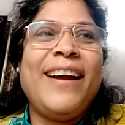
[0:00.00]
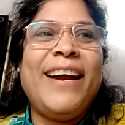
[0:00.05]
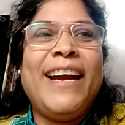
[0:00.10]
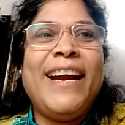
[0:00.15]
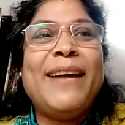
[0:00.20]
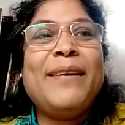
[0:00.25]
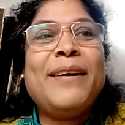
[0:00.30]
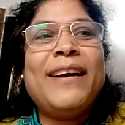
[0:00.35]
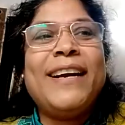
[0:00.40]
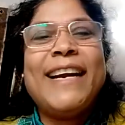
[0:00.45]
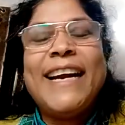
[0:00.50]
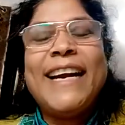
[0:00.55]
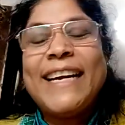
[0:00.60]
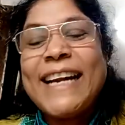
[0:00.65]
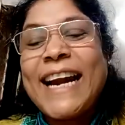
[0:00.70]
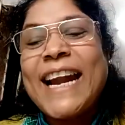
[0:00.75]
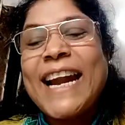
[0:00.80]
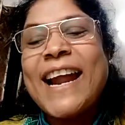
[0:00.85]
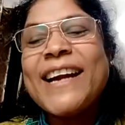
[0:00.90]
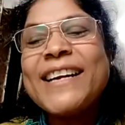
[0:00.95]
and get
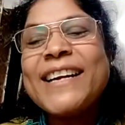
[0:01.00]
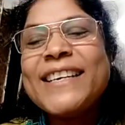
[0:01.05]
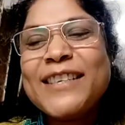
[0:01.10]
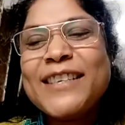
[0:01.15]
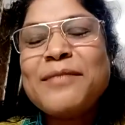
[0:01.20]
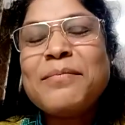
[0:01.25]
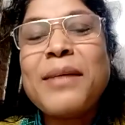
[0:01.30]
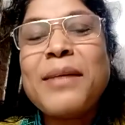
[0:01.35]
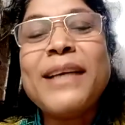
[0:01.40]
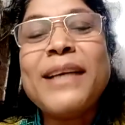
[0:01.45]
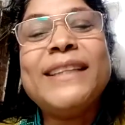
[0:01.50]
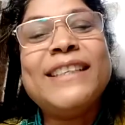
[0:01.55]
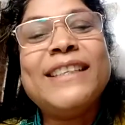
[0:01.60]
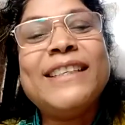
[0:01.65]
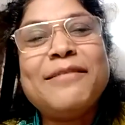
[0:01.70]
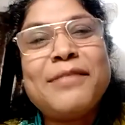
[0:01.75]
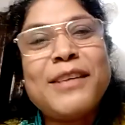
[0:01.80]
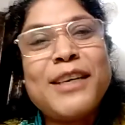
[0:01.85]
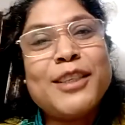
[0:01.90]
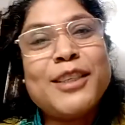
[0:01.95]
enlightened by the
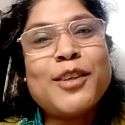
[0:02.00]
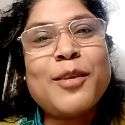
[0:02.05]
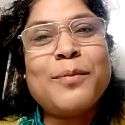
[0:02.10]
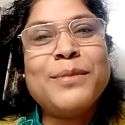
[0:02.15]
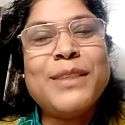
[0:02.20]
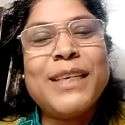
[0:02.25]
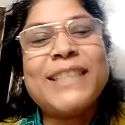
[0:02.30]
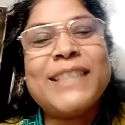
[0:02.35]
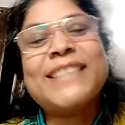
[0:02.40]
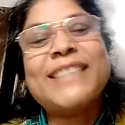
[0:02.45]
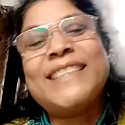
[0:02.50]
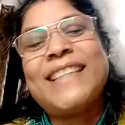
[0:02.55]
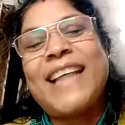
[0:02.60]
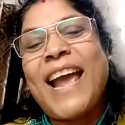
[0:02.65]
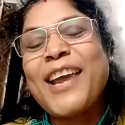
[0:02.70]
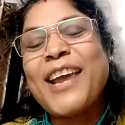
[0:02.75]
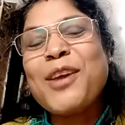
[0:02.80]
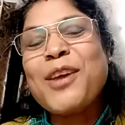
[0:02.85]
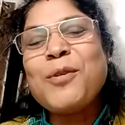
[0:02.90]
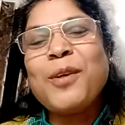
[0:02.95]
different subjects.
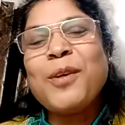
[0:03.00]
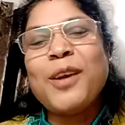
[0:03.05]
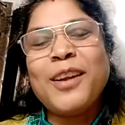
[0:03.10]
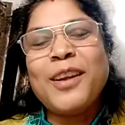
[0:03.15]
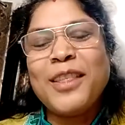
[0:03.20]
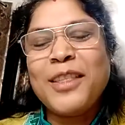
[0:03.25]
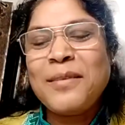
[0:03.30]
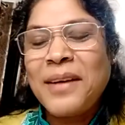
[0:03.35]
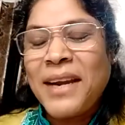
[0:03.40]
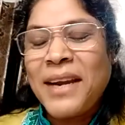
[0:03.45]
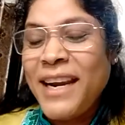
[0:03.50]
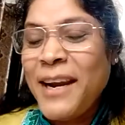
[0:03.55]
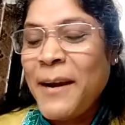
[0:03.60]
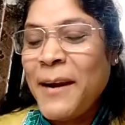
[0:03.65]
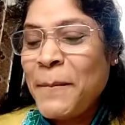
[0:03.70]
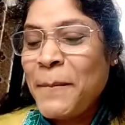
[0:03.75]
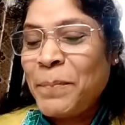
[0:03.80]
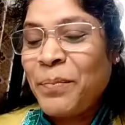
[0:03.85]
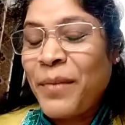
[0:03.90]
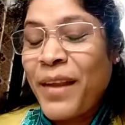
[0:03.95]
Thank you, Anant Bhai.
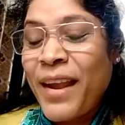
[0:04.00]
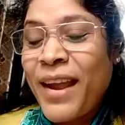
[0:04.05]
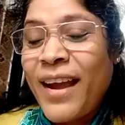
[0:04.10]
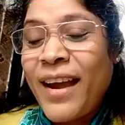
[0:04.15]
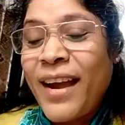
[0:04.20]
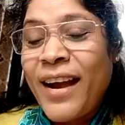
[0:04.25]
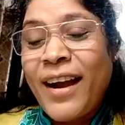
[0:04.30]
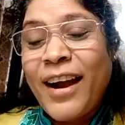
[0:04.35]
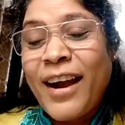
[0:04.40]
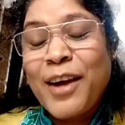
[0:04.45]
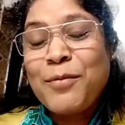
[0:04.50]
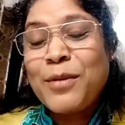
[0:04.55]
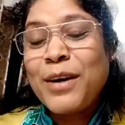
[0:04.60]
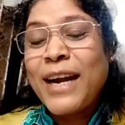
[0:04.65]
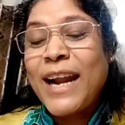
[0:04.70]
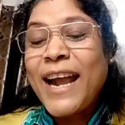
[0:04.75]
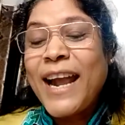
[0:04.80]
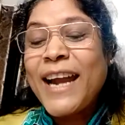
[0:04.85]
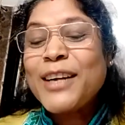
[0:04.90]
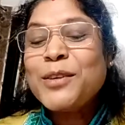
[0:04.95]
I would
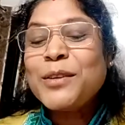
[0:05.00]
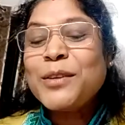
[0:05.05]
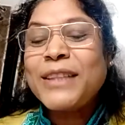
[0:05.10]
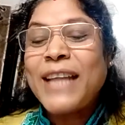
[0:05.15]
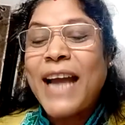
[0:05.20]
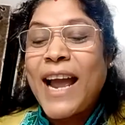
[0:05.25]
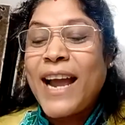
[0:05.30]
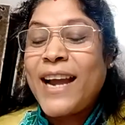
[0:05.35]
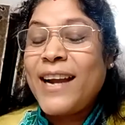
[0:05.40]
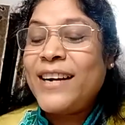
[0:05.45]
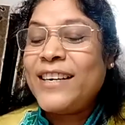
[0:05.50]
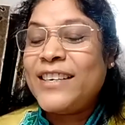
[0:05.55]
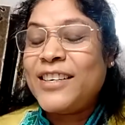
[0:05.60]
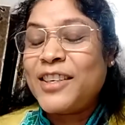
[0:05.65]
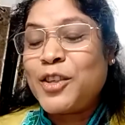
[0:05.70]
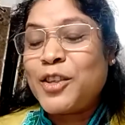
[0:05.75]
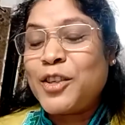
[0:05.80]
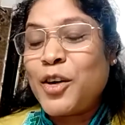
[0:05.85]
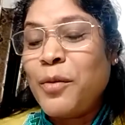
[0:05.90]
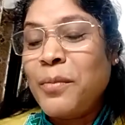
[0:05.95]
like to thank
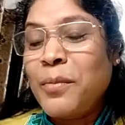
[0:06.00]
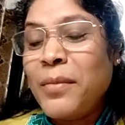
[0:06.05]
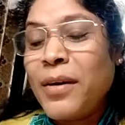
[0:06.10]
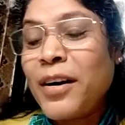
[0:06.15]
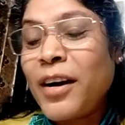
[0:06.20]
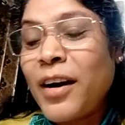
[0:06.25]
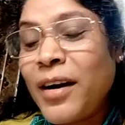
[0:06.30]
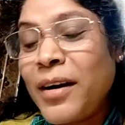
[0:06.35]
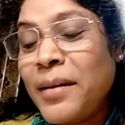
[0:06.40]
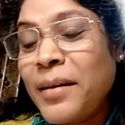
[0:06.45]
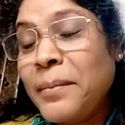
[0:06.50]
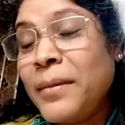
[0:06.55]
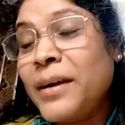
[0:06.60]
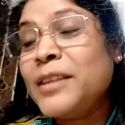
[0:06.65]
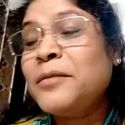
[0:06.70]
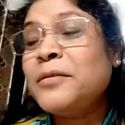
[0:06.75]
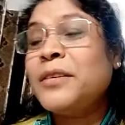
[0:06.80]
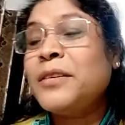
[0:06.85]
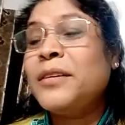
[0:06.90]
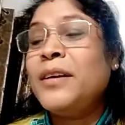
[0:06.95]
Dr. Umar Ahmad
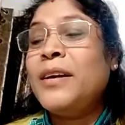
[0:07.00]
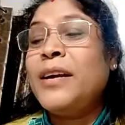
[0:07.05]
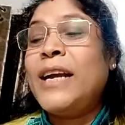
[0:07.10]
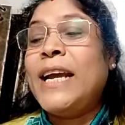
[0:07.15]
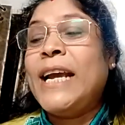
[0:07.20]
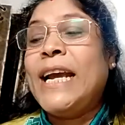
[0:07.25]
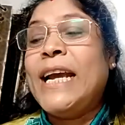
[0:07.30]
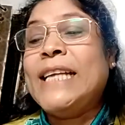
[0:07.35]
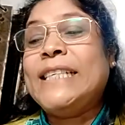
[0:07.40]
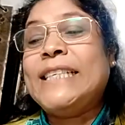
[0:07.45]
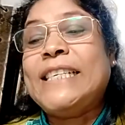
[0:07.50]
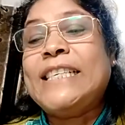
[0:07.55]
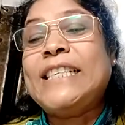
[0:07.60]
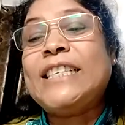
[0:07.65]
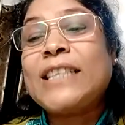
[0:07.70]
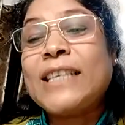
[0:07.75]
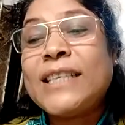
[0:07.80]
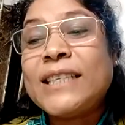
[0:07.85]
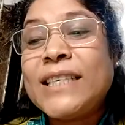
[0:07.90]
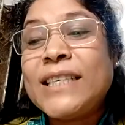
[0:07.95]
as a
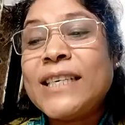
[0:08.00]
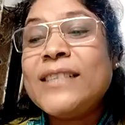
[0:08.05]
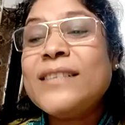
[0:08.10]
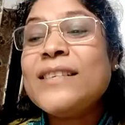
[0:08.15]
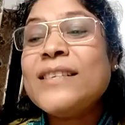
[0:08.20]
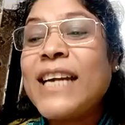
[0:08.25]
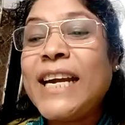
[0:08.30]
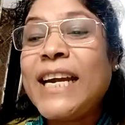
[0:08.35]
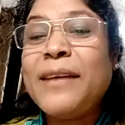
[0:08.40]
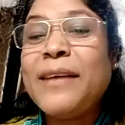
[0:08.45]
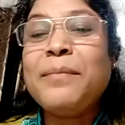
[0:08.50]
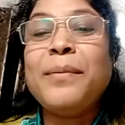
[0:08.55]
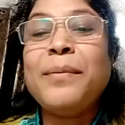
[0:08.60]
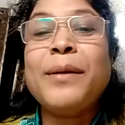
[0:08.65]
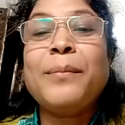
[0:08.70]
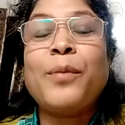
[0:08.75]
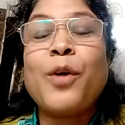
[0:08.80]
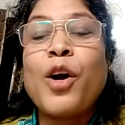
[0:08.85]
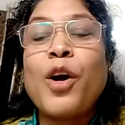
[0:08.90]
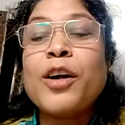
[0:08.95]
discussant, he
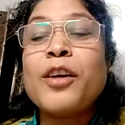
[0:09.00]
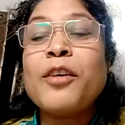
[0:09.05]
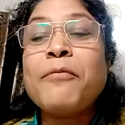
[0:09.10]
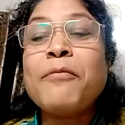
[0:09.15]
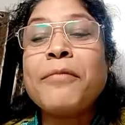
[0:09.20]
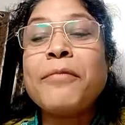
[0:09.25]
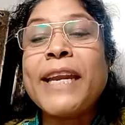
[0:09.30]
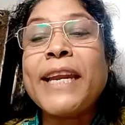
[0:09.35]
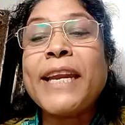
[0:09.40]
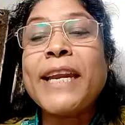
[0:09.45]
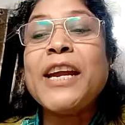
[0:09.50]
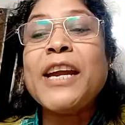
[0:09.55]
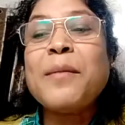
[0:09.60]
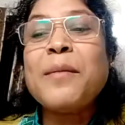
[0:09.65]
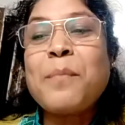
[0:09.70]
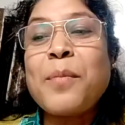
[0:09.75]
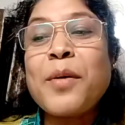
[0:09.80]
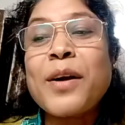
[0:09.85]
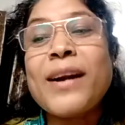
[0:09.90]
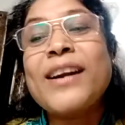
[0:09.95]
brought up very
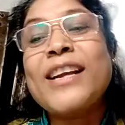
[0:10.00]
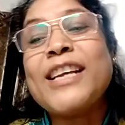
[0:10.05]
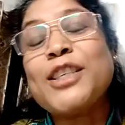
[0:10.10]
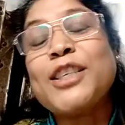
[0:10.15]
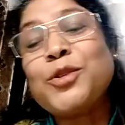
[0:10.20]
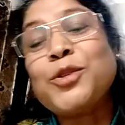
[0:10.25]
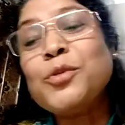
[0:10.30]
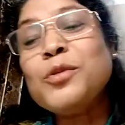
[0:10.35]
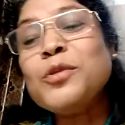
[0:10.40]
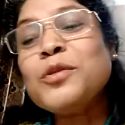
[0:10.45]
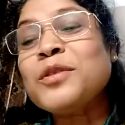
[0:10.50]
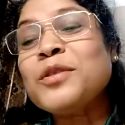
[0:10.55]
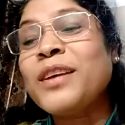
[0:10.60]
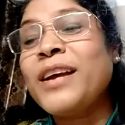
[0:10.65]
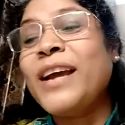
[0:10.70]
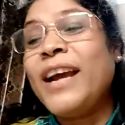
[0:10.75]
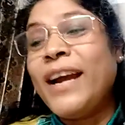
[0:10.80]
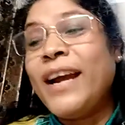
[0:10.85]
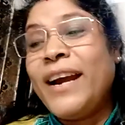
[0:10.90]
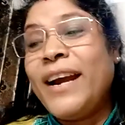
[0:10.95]
important issues,
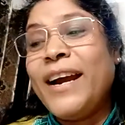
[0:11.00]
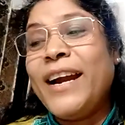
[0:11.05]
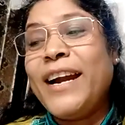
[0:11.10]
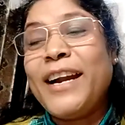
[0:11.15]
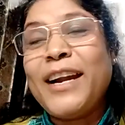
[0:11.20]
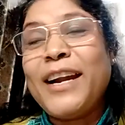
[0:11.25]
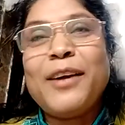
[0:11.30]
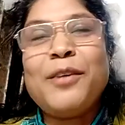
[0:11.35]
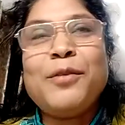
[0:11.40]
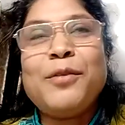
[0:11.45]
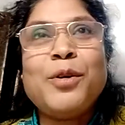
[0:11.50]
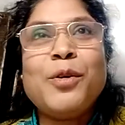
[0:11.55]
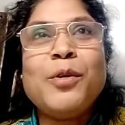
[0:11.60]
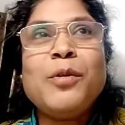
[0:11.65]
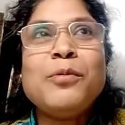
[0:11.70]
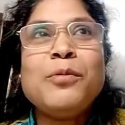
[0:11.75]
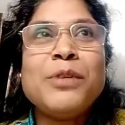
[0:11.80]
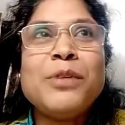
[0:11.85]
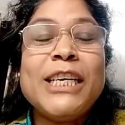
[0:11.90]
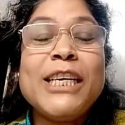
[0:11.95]
and you
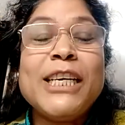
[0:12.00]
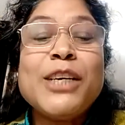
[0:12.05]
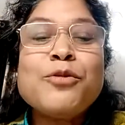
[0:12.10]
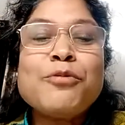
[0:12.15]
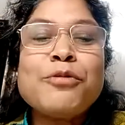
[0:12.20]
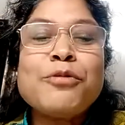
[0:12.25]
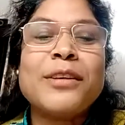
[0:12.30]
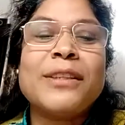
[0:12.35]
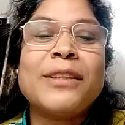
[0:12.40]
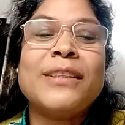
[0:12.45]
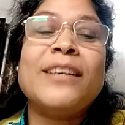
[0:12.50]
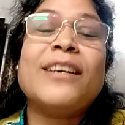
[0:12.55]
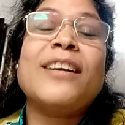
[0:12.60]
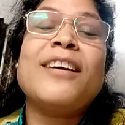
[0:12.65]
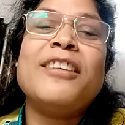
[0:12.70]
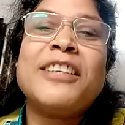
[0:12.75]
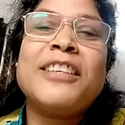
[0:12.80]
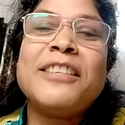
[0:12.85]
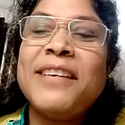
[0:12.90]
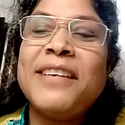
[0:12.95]
know, we need to further
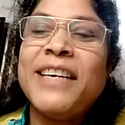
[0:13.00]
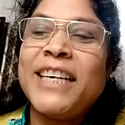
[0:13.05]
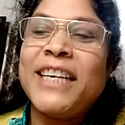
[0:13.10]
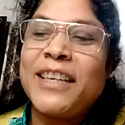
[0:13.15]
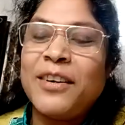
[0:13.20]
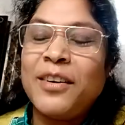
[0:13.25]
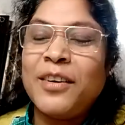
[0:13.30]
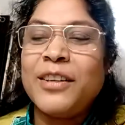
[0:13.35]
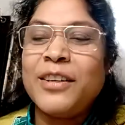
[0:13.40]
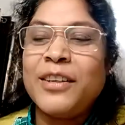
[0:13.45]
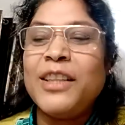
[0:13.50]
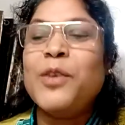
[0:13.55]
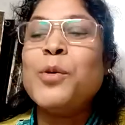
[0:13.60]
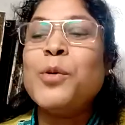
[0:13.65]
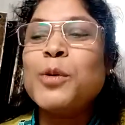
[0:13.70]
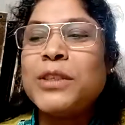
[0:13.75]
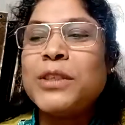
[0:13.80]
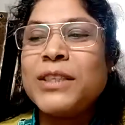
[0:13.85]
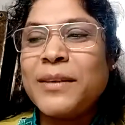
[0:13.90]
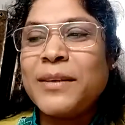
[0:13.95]
cultivate on
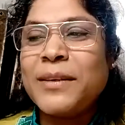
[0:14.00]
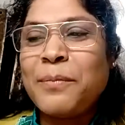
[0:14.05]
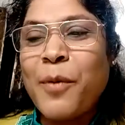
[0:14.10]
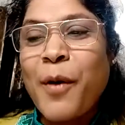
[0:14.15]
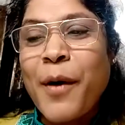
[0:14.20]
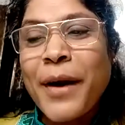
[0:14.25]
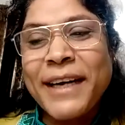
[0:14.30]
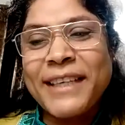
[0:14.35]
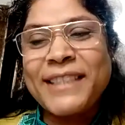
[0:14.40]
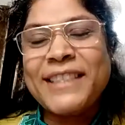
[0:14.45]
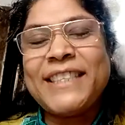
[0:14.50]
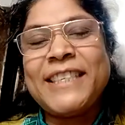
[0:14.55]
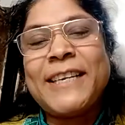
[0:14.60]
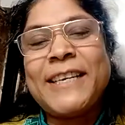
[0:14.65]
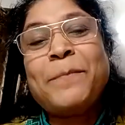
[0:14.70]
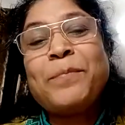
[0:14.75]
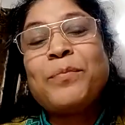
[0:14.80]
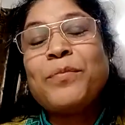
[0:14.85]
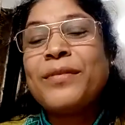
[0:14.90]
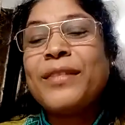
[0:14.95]
those points.
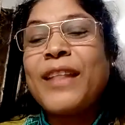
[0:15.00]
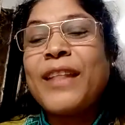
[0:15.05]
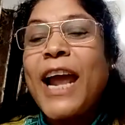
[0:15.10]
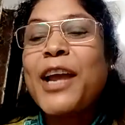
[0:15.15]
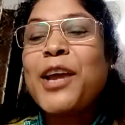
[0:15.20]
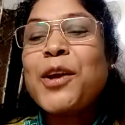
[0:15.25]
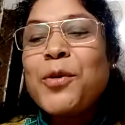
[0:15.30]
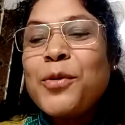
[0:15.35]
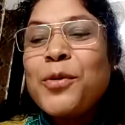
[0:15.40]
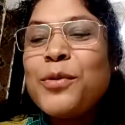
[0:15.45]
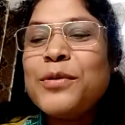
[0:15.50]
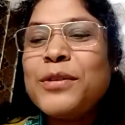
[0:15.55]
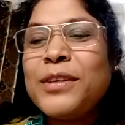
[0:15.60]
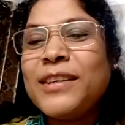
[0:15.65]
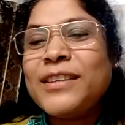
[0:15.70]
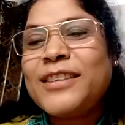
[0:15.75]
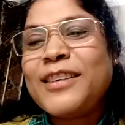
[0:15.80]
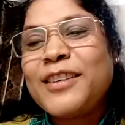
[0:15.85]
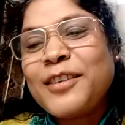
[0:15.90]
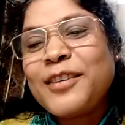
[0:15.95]
Thank you,
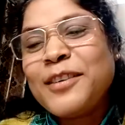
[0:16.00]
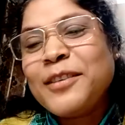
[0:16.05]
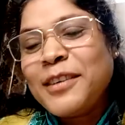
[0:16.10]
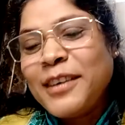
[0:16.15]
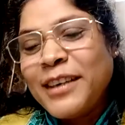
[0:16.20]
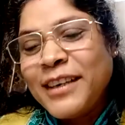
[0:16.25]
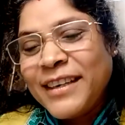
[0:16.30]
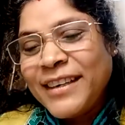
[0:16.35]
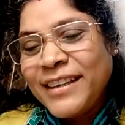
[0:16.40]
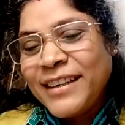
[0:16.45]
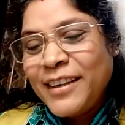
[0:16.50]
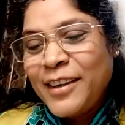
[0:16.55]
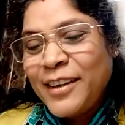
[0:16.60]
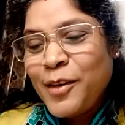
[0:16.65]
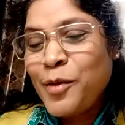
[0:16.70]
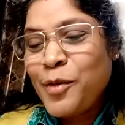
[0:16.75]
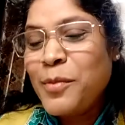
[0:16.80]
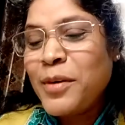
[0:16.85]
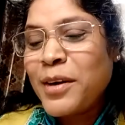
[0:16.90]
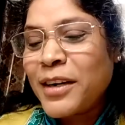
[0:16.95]
Dr.
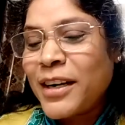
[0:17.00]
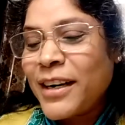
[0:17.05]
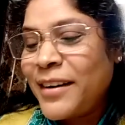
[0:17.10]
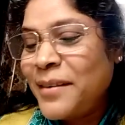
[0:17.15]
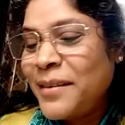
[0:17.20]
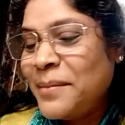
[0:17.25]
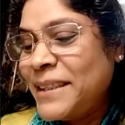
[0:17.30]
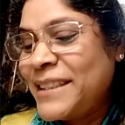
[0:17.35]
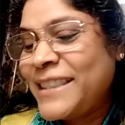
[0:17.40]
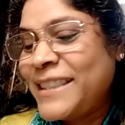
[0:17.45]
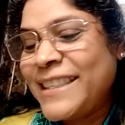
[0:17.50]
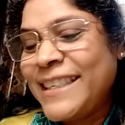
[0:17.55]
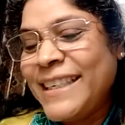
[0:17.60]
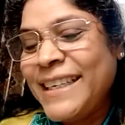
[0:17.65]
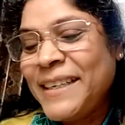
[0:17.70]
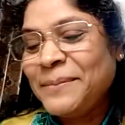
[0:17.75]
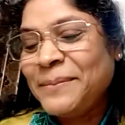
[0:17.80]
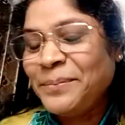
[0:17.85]
Umar Ahmed sir.